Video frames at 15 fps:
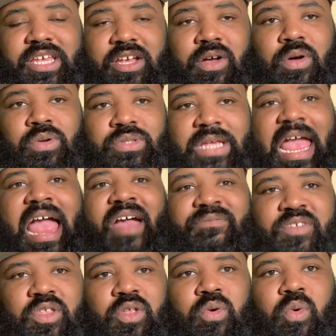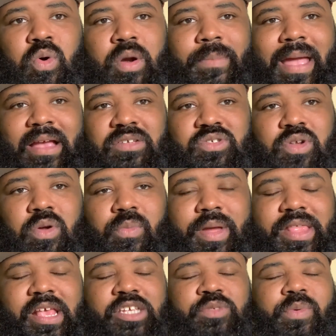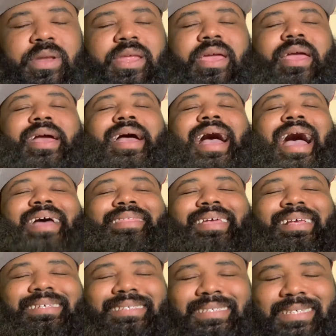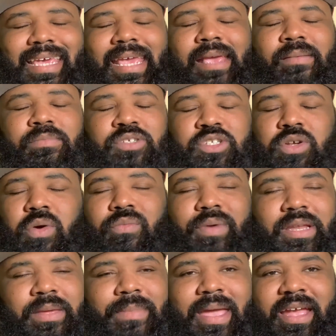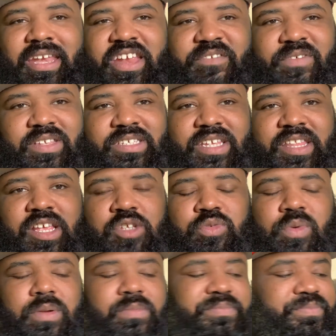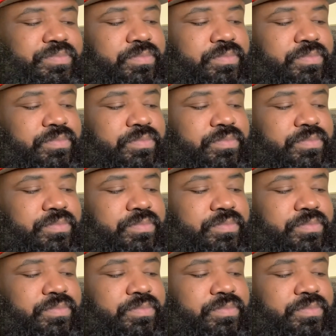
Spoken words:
goes after the quarterback is going to win this one. I think schemes don't really make a difference in this one.